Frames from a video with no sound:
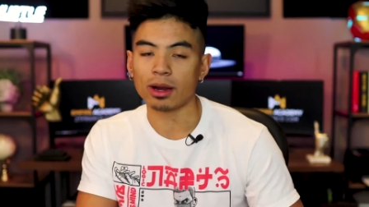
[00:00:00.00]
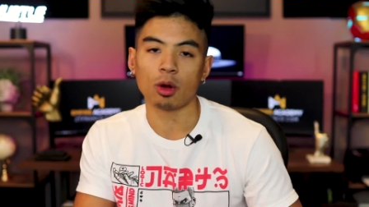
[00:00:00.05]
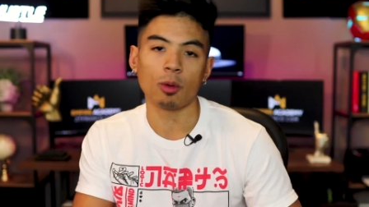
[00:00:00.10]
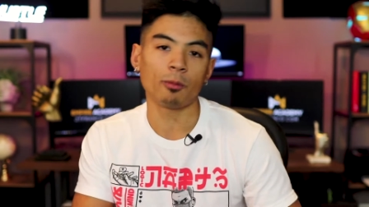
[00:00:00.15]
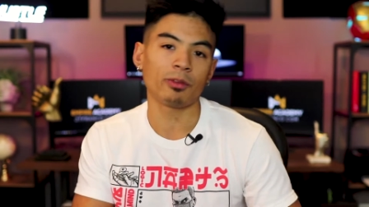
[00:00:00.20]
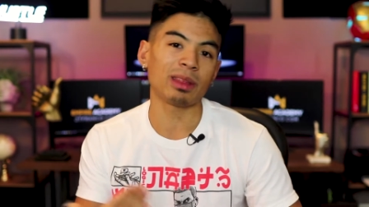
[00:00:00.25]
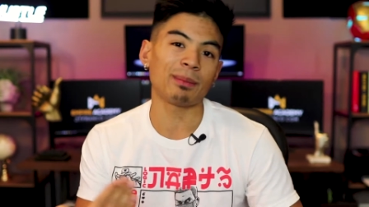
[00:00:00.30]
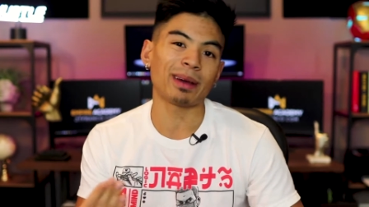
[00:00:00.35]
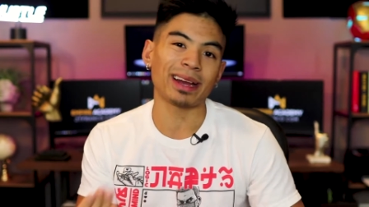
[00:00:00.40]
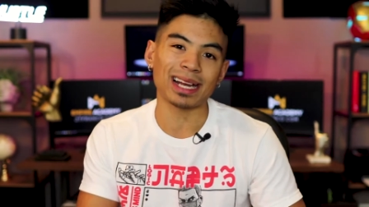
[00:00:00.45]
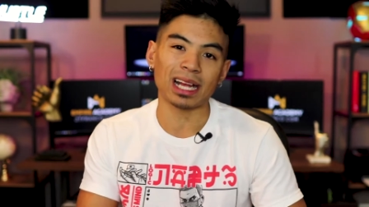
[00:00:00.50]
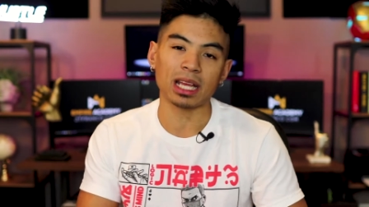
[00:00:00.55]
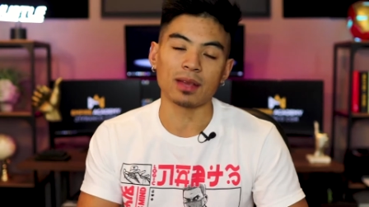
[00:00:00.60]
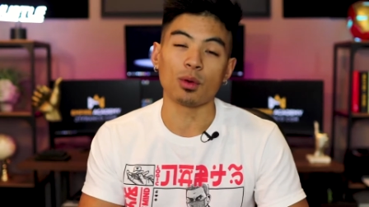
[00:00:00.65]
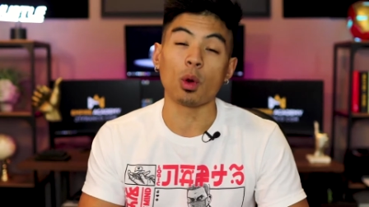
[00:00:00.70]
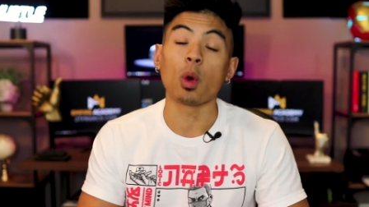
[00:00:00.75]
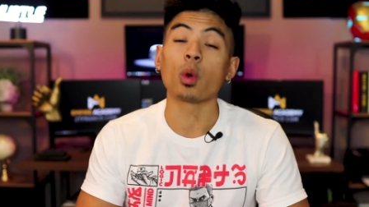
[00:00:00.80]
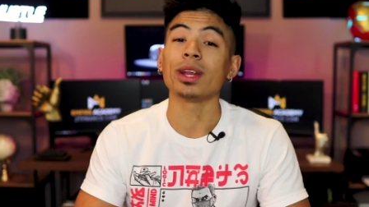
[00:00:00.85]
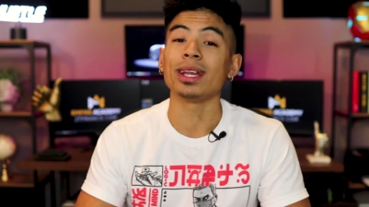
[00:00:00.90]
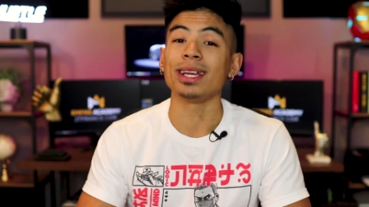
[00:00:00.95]
Hopefully by now
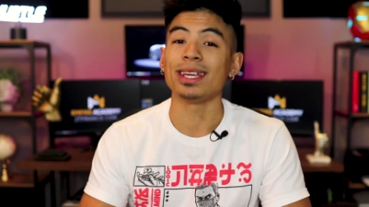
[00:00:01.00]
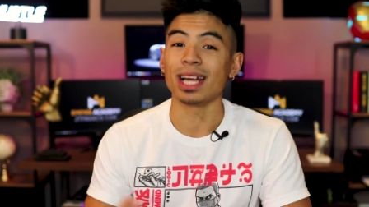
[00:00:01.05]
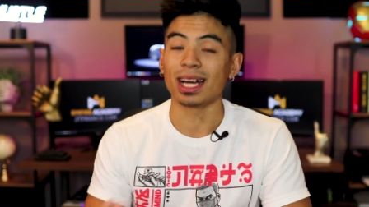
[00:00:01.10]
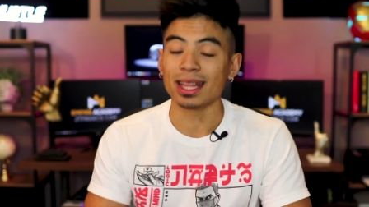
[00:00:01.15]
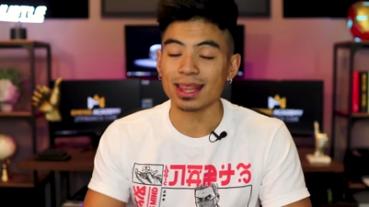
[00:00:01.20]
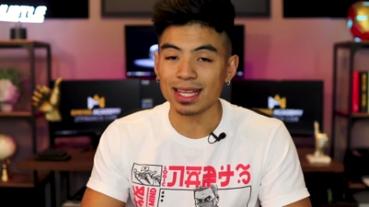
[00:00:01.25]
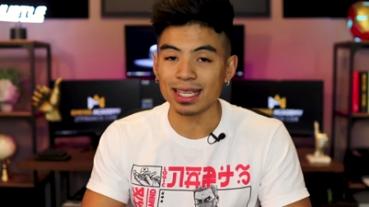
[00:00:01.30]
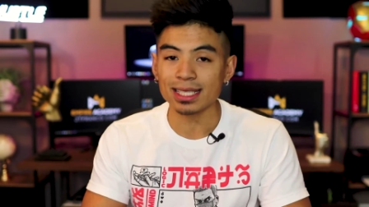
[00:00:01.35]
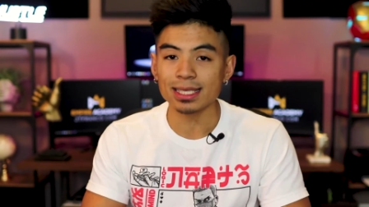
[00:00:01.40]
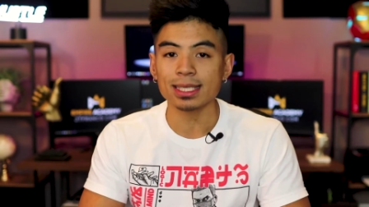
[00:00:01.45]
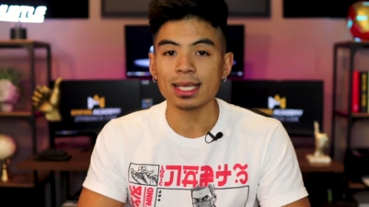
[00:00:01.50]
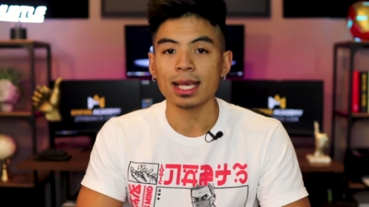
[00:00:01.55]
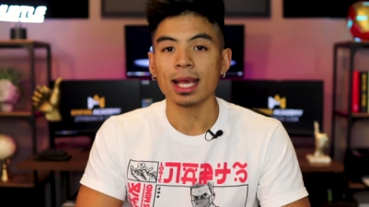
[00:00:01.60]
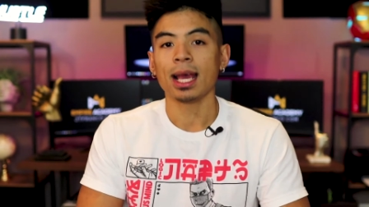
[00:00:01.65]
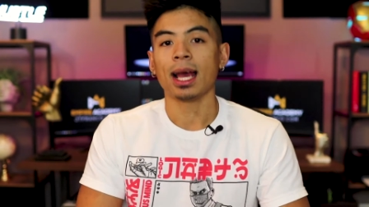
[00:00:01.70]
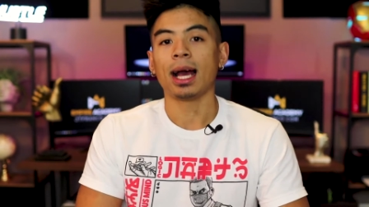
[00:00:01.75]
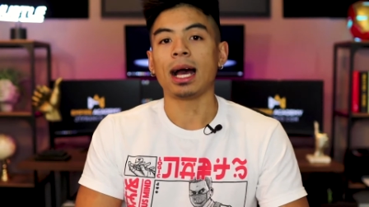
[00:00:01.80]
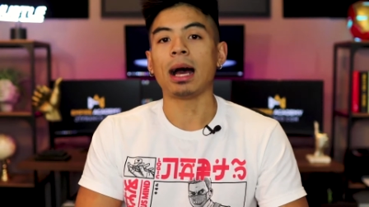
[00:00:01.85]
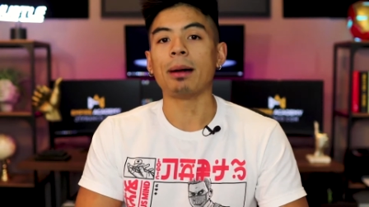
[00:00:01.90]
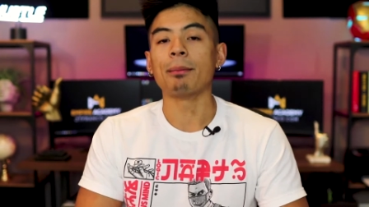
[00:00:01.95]
you've already done this,
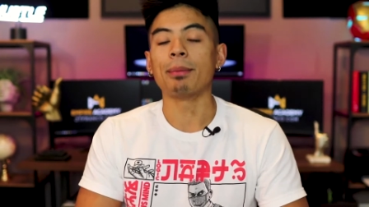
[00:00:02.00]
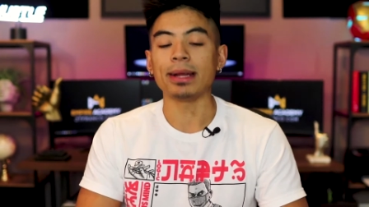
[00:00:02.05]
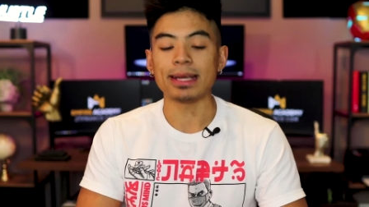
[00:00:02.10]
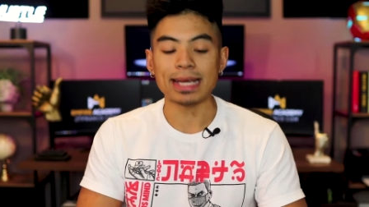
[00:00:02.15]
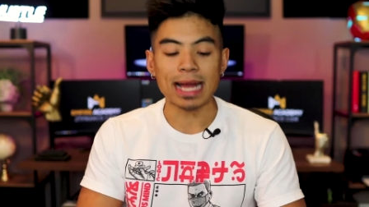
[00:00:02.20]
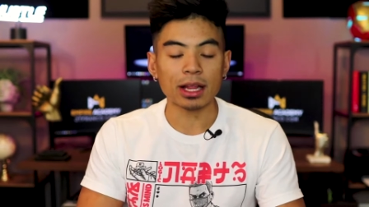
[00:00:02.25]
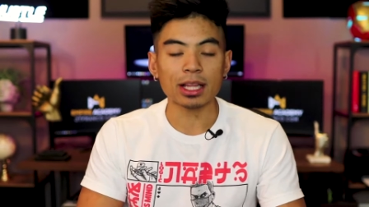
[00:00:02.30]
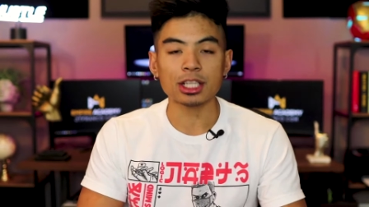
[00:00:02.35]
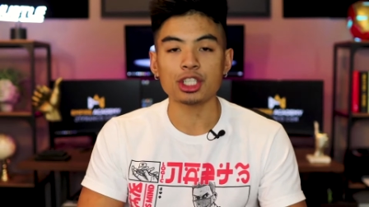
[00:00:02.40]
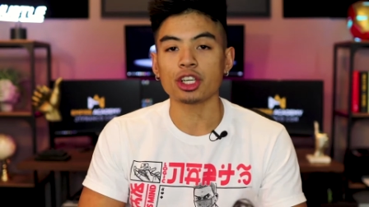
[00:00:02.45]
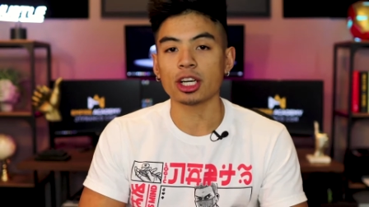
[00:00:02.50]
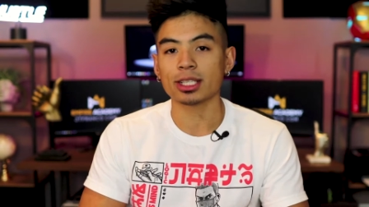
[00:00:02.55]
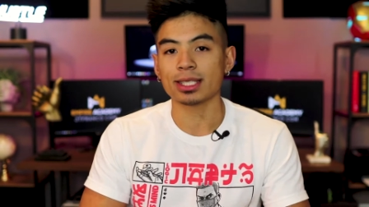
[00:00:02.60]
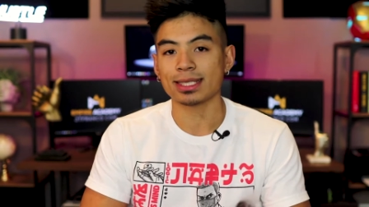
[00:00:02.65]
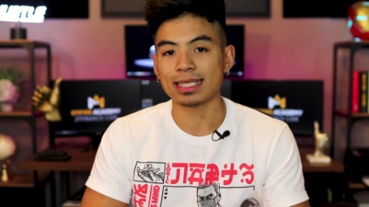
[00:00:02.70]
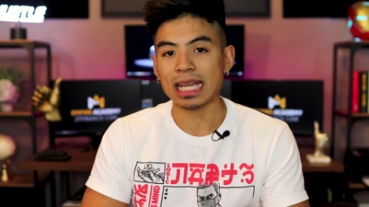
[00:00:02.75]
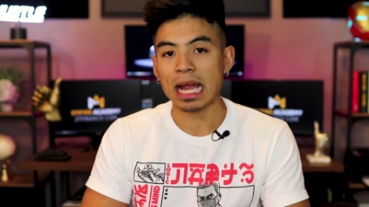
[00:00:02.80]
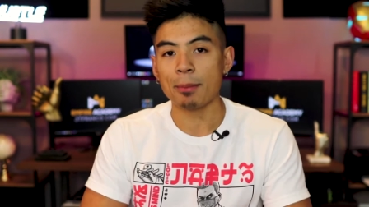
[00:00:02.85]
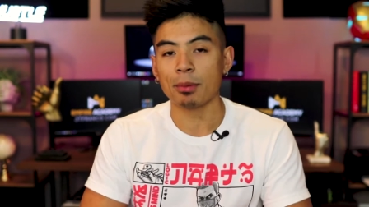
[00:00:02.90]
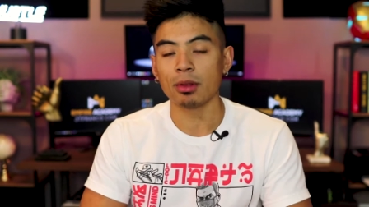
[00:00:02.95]
uh, but now that you got the
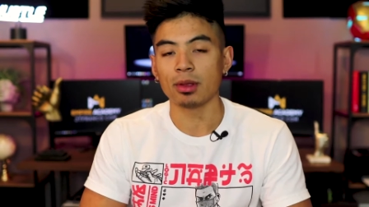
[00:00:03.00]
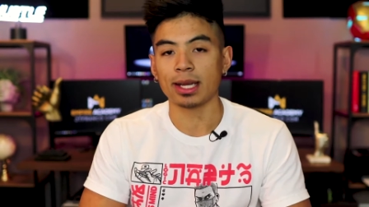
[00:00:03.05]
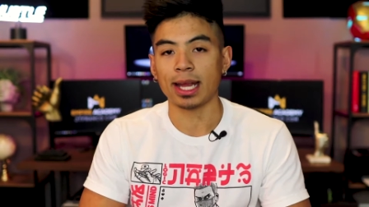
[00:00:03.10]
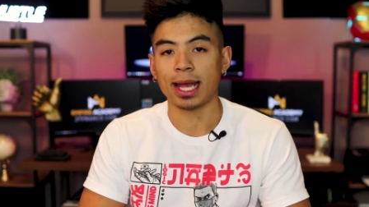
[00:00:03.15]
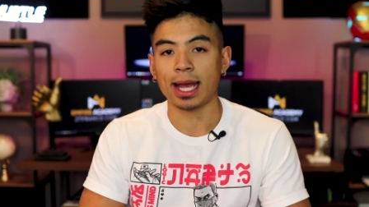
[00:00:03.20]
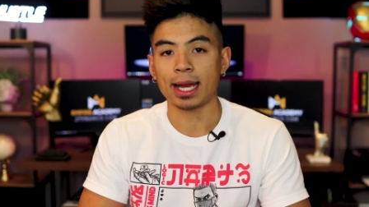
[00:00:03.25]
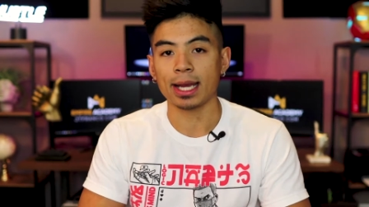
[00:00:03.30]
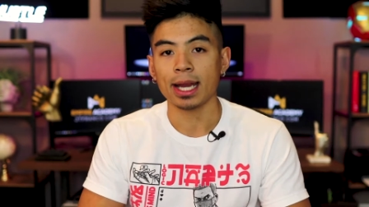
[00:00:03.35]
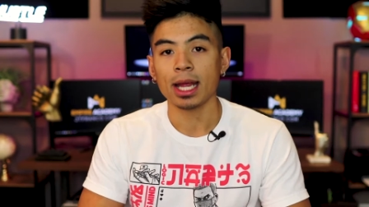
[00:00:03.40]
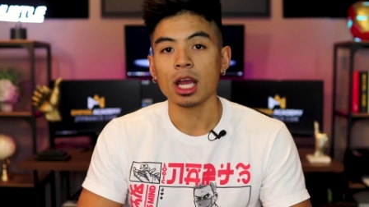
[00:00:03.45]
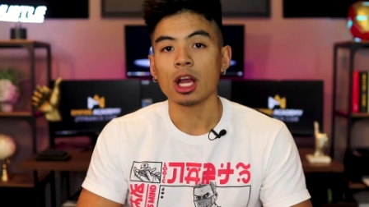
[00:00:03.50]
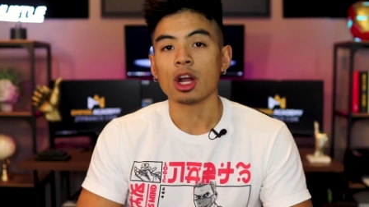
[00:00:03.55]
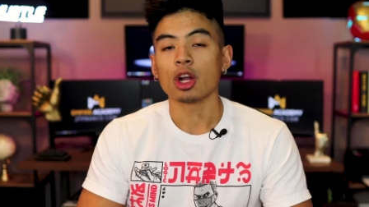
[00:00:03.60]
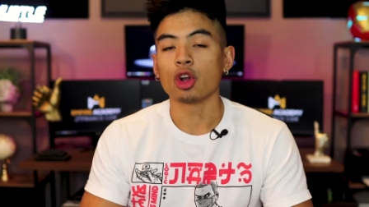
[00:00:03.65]
sample in hand,